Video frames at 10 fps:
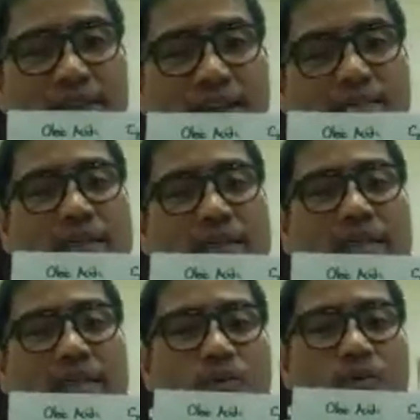But since
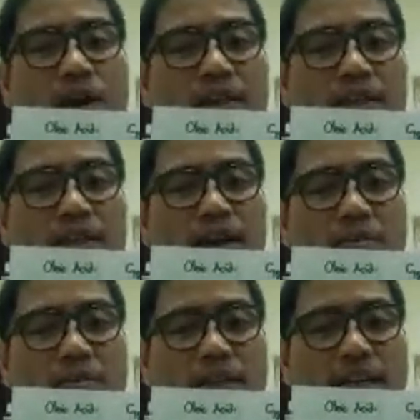you add this
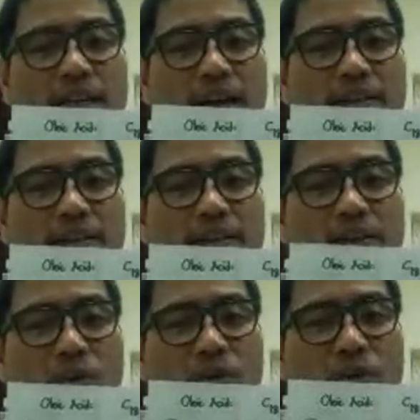carboxylic acid in the
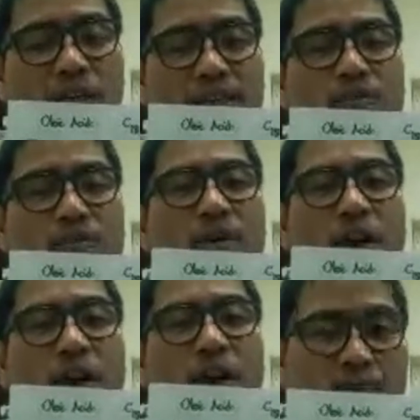corner, it now
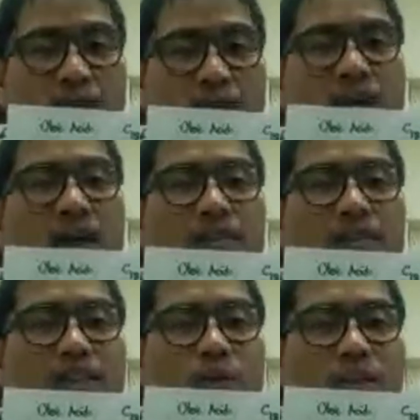become
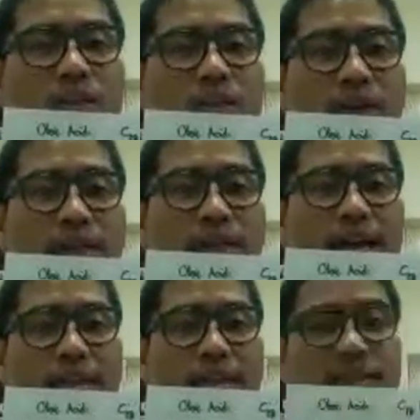unsaturated fatty
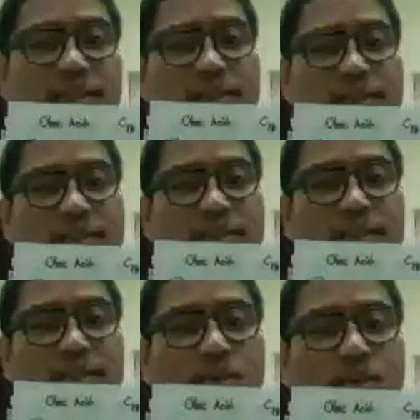acid
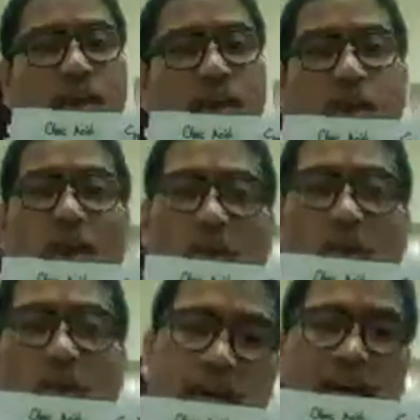or
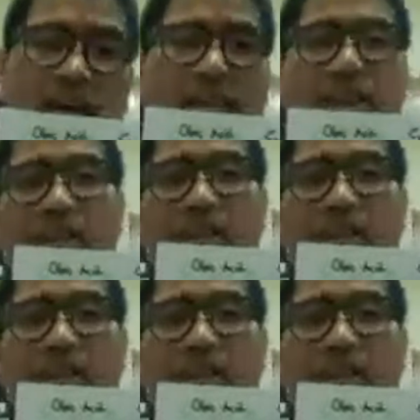oleic acid.